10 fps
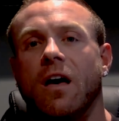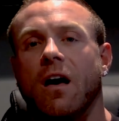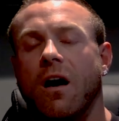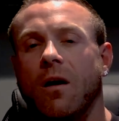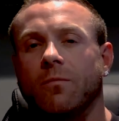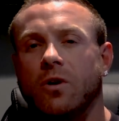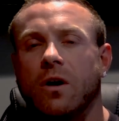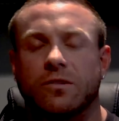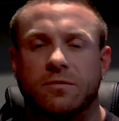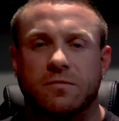You know,
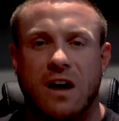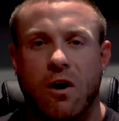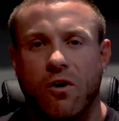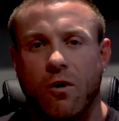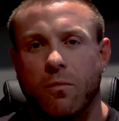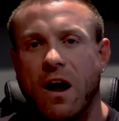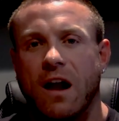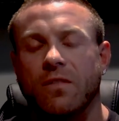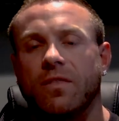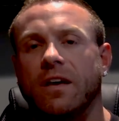I'll do some sourdough
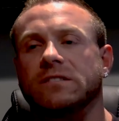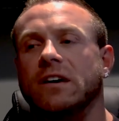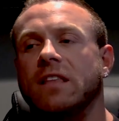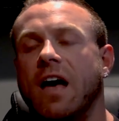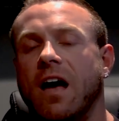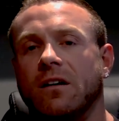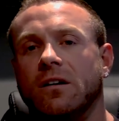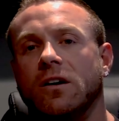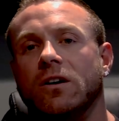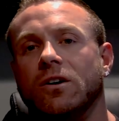bread and things like that.
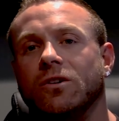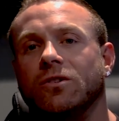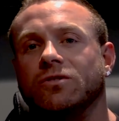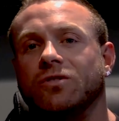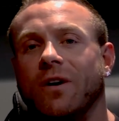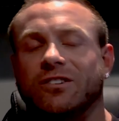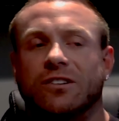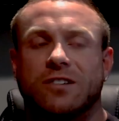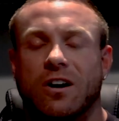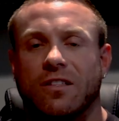So I
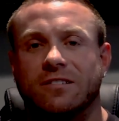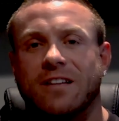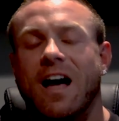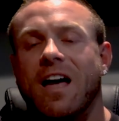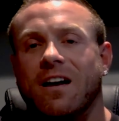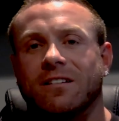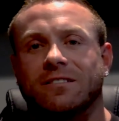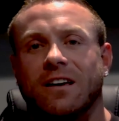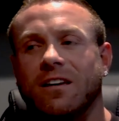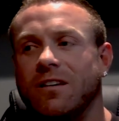just started this diet, and it's
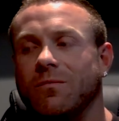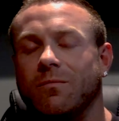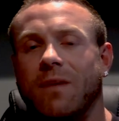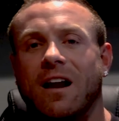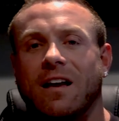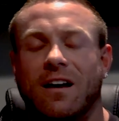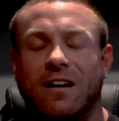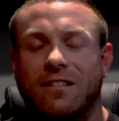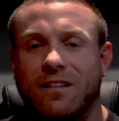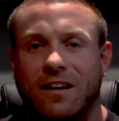like, man,
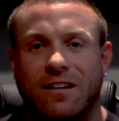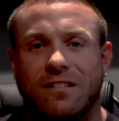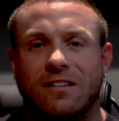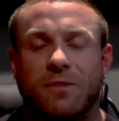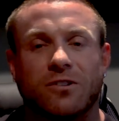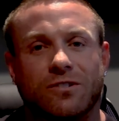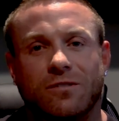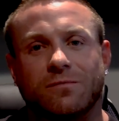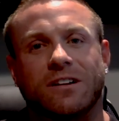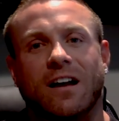I take these
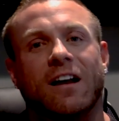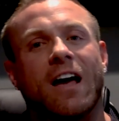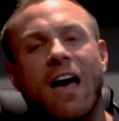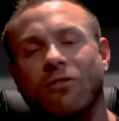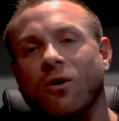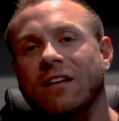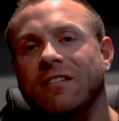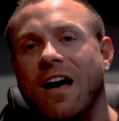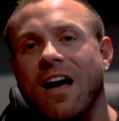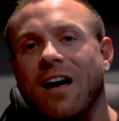mushrooms and I have a great
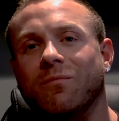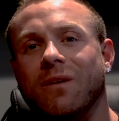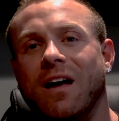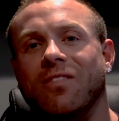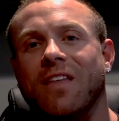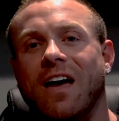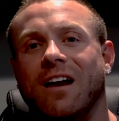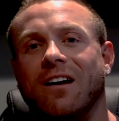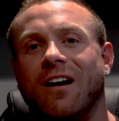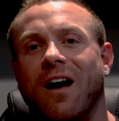time. And
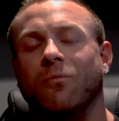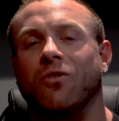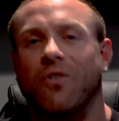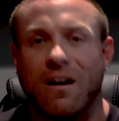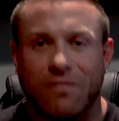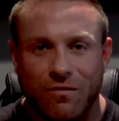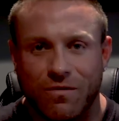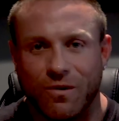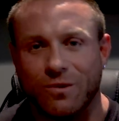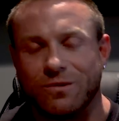then I'm craving
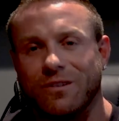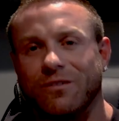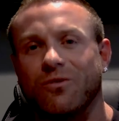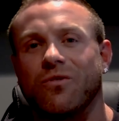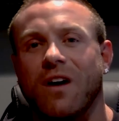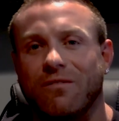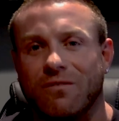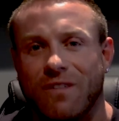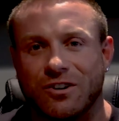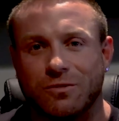fruit and
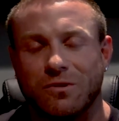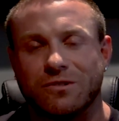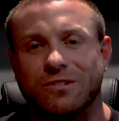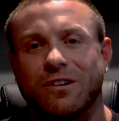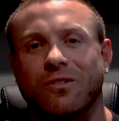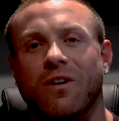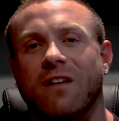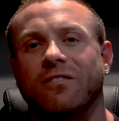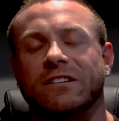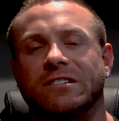craving vegetables and
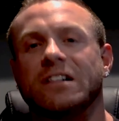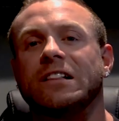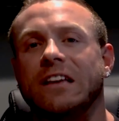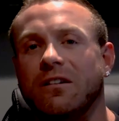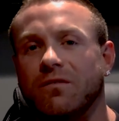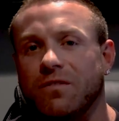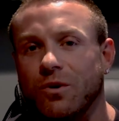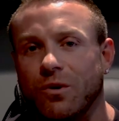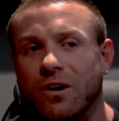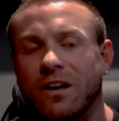craving this clean
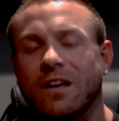food.